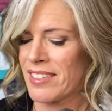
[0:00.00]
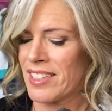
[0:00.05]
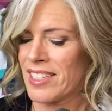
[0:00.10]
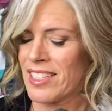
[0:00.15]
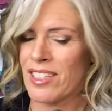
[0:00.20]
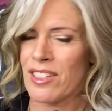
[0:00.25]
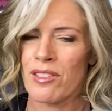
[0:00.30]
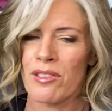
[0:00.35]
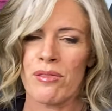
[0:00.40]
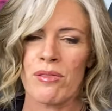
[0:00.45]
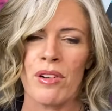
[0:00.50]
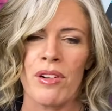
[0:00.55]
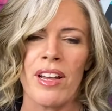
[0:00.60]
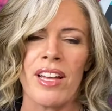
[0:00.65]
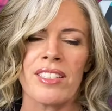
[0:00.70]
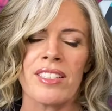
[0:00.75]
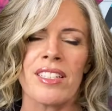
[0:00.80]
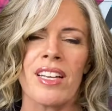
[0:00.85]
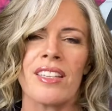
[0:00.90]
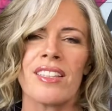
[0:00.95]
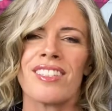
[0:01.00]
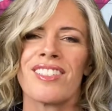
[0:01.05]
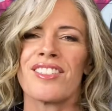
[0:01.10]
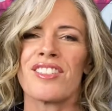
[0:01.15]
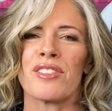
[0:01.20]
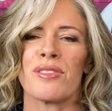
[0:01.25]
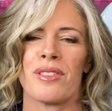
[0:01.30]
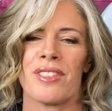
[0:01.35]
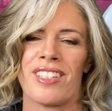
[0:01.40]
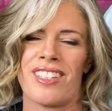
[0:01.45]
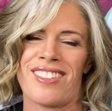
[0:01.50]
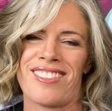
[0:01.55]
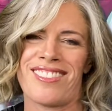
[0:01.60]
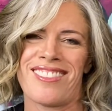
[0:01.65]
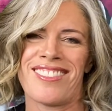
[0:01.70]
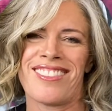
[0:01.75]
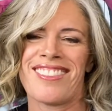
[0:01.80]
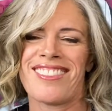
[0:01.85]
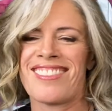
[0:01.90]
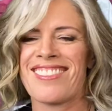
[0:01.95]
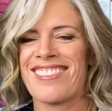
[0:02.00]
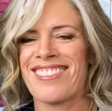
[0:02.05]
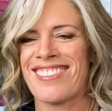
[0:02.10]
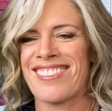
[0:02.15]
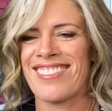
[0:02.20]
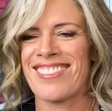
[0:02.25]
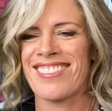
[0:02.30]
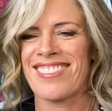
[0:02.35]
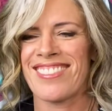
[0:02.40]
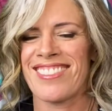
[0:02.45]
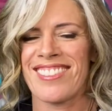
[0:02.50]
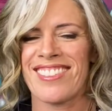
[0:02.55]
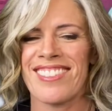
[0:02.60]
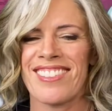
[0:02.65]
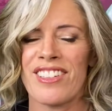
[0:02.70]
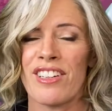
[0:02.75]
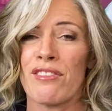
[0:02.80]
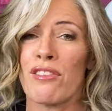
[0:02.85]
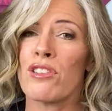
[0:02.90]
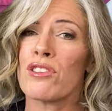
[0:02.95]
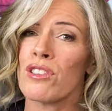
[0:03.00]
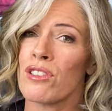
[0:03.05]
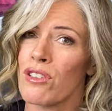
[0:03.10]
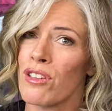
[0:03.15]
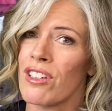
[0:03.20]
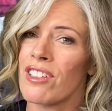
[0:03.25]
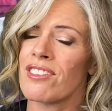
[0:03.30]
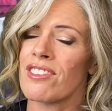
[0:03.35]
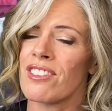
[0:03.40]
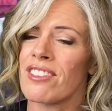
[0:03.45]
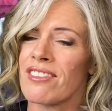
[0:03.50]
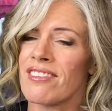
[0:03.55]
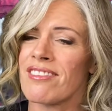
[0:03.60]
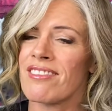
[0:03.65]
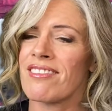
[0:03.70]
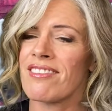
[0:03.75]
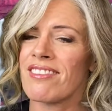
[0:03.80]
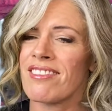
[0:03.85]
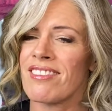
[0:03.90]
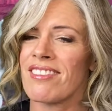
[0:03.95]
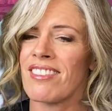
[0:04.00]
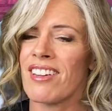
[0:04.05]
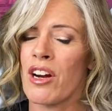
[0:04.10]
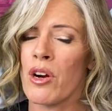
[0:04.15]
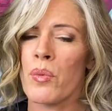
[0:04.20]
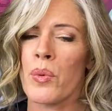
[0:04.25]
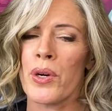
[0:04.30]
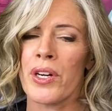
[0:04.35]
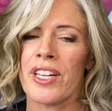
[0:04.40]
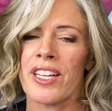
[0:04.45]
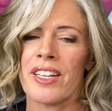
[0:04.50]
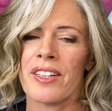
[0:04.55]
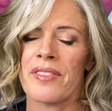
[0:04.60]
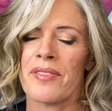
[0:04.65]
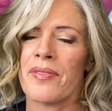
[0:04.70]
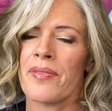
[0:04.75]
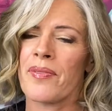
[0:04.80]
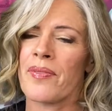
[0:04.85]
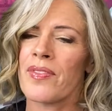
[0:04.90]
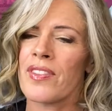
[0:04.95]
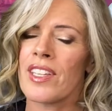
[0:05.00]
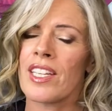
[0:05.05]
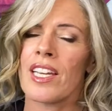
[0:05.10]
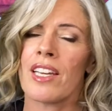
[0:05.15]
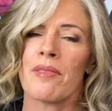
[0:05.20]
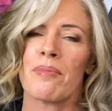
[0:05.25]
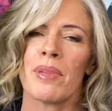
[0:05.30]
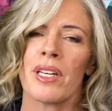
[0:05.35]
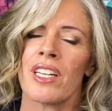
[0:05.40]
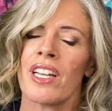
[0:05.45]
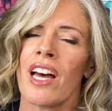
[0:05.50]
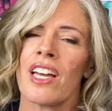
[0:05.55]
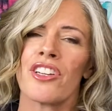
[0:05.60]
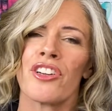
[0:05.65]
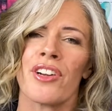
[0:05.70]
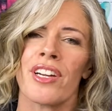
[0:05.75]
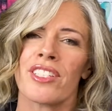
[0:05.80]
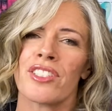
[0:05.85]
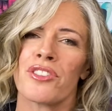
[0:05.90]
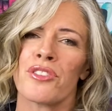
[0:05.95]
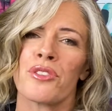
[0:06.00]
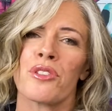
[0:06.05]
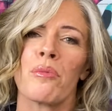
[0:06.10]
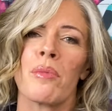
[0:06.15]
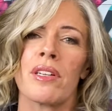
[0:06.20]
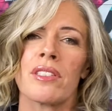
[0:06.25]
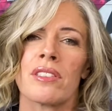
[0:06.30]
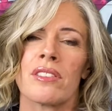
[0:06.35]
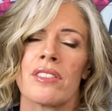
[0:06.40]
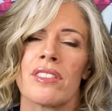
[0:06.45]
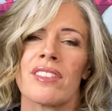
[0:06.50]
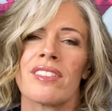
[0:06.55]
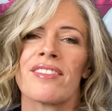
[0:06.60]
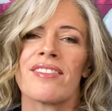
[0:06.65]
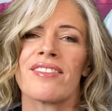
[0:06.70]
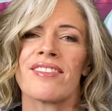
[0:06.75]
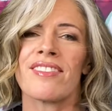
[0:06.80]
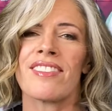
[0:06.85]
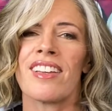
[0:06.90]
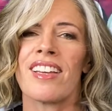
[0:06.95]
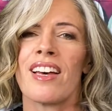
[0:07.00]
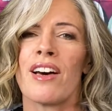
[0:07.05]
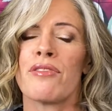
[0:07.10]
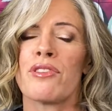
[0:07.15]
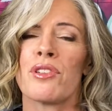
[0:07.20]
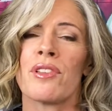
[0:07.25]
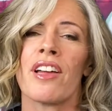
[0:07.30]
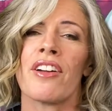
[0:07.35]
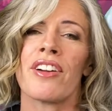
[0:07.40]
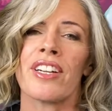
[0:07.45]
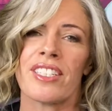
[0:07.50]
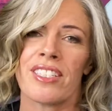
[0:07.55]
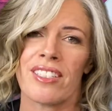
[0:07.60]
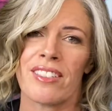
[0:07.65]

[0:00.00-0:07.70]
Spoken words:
Your throat has nothing to do with it. Your vocal cords are working, but not your external muscles of your larynx.